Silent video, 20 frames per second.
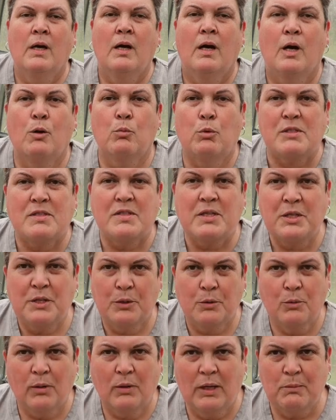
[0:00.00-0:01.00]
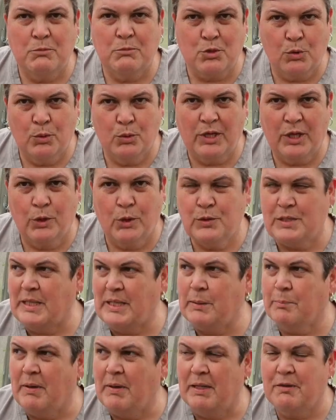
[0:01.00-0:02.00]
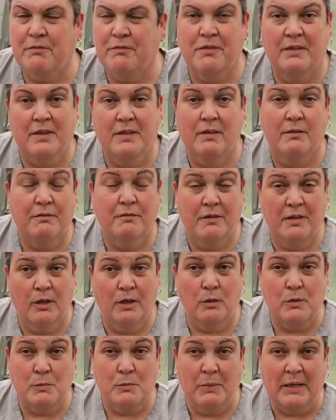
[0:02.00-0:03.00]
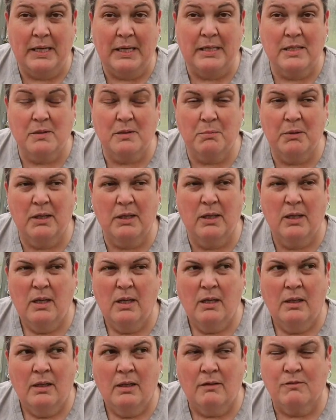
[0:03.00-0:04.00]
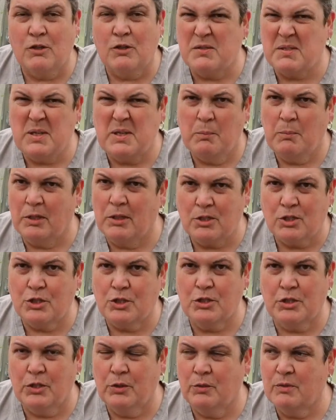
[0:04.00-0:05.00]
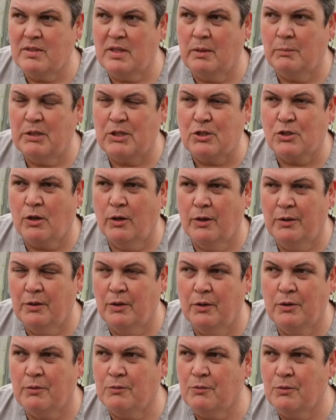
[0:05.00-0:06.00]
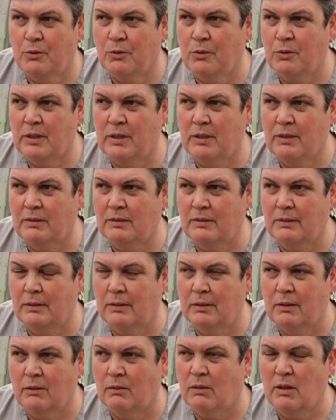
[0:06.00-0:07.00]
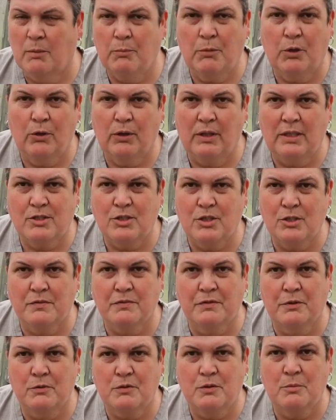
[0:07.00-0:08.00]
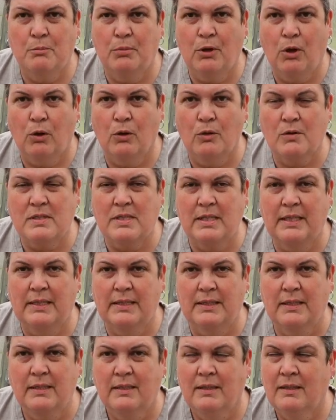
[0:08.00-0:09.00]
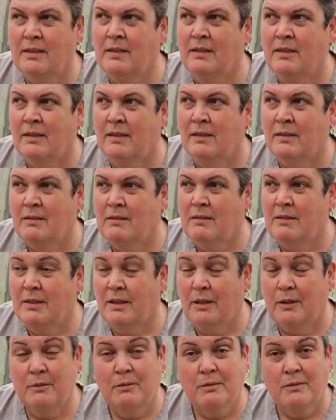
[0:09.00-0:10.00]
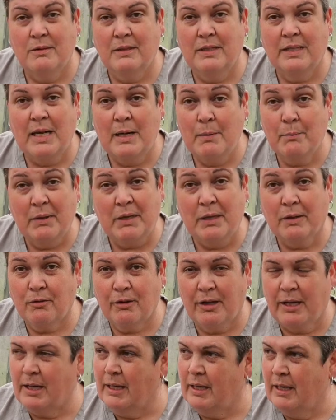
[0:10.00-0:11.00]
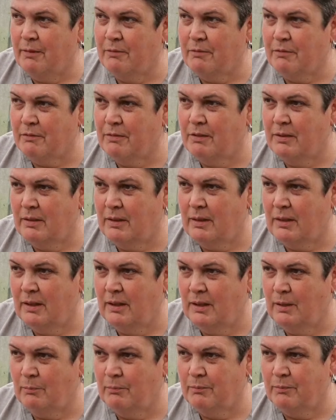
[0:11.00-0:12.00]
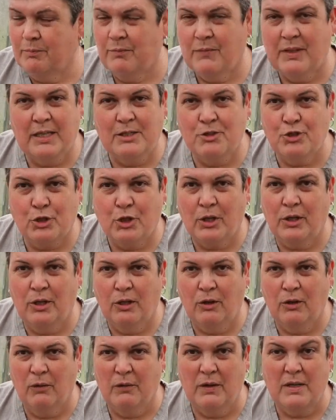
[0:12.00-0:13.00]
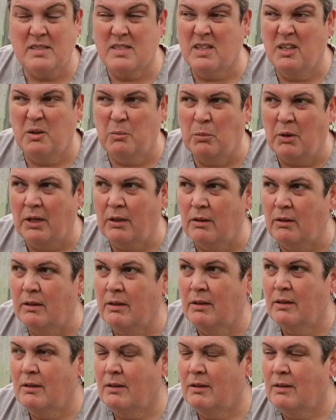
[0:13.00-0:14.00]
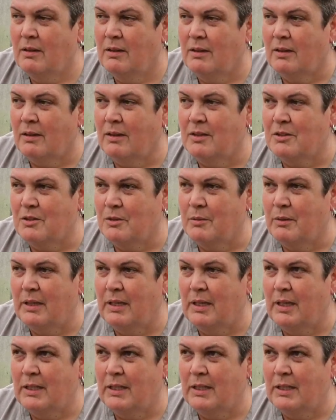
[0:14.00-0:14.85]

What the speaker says: I was going to do a no dig bed for those beans, but I've got so much to do and so much going on. I thought, oh come on, let's just fill some pots. And you know, you can be creative as you go along. That's the only way I do it.